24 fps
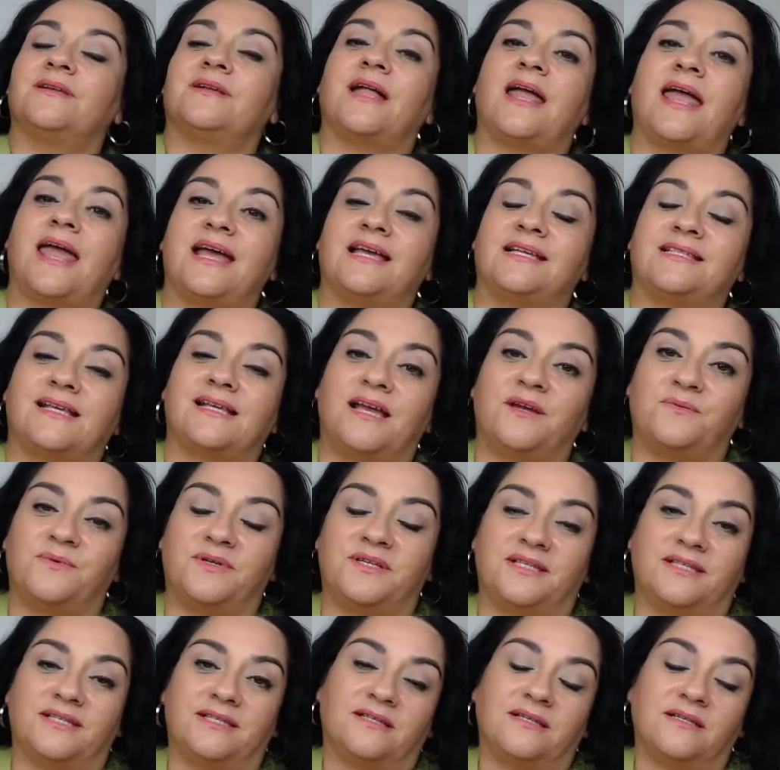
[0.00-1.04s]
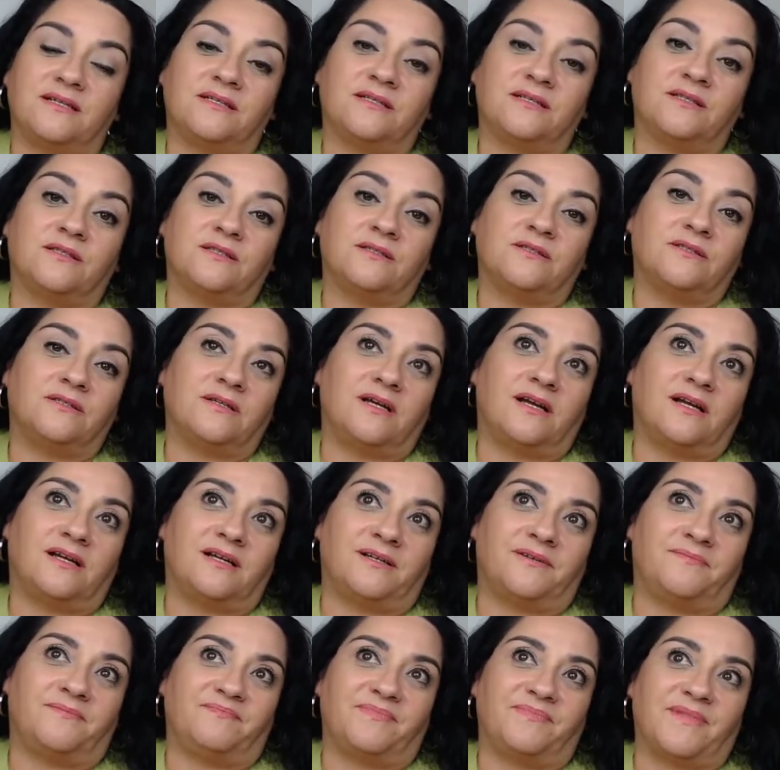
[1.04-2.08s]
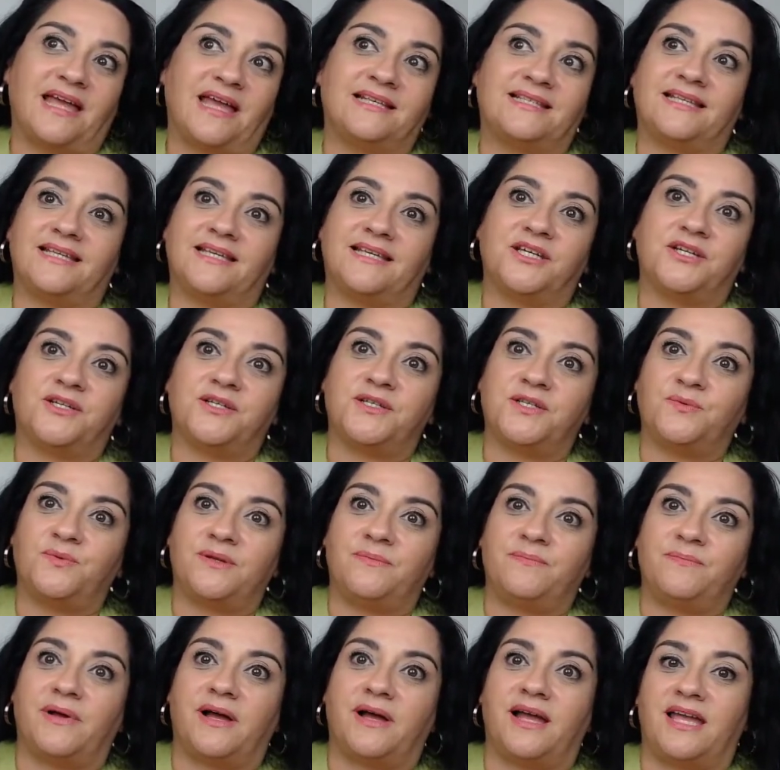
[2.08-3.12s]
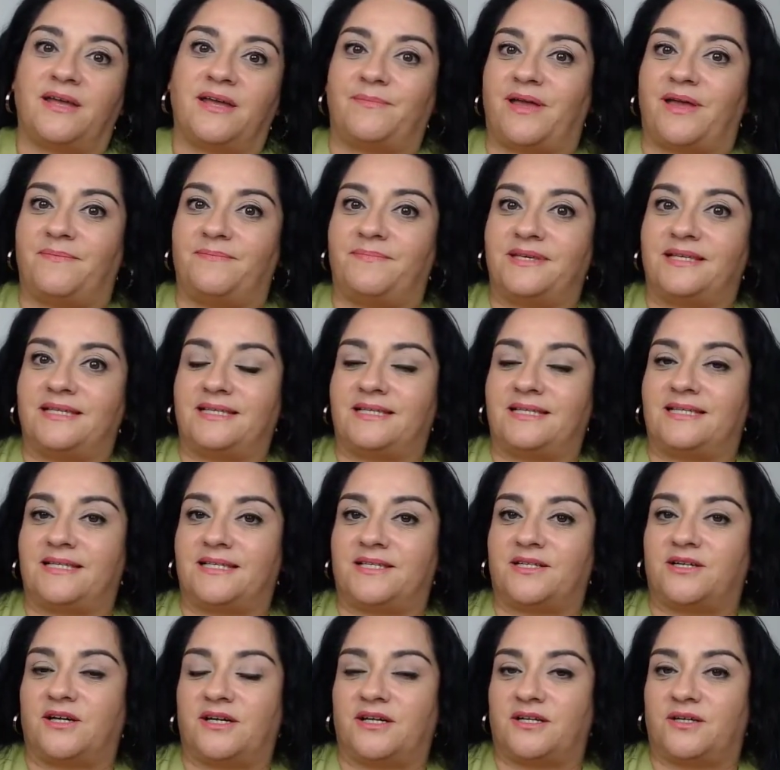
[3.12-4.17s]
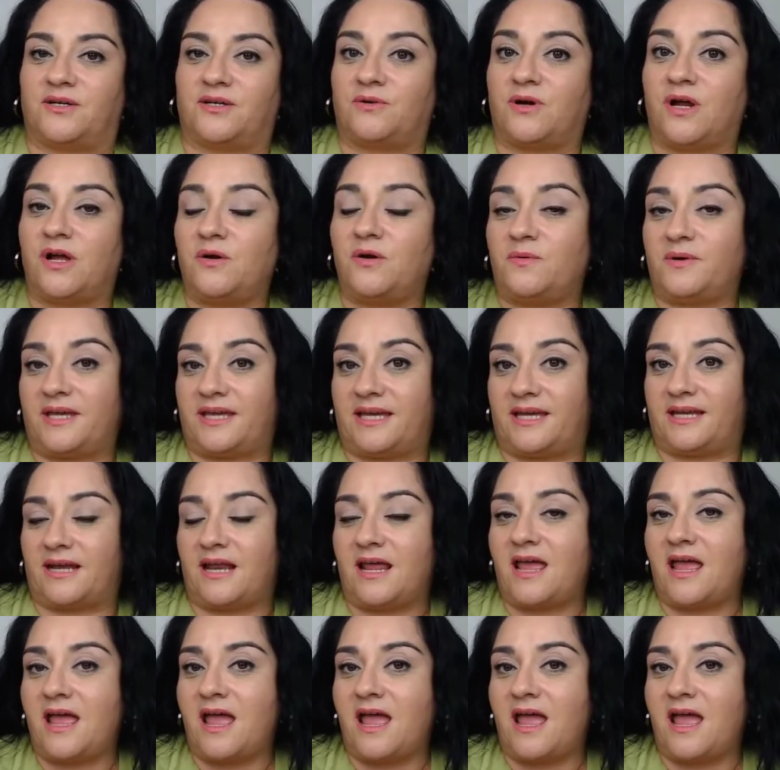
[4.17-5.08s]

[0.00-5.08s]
as the years went by and my business started growing,